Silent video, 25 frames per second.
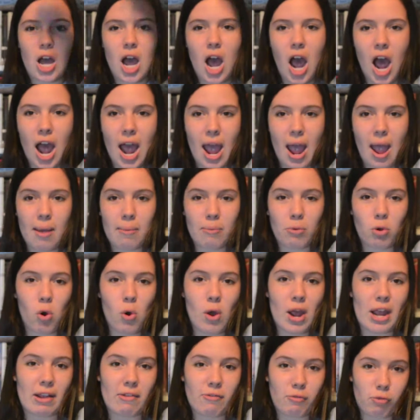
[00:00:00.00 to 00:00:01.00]
I am
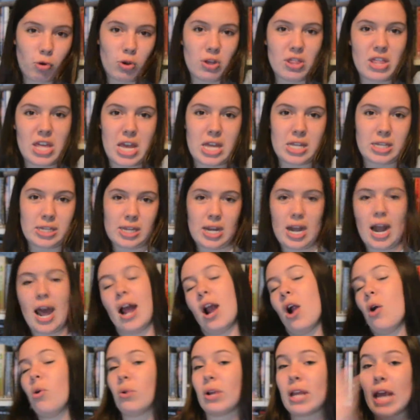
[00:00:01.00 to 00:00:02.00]
going for this, and I
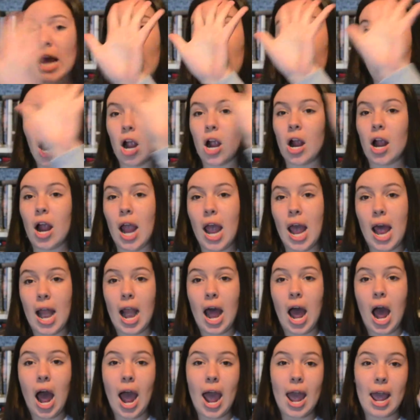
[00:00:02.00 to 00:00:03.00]
don't care, and
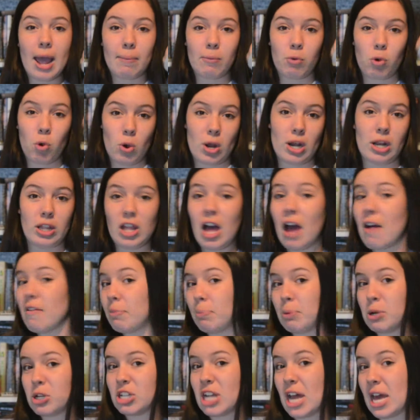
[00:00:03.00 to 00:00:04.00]
I am going to love the
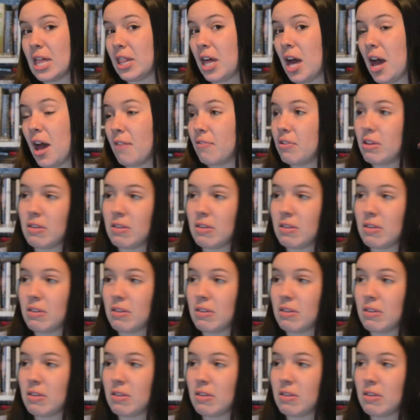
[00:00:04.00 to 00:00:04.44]
person I love,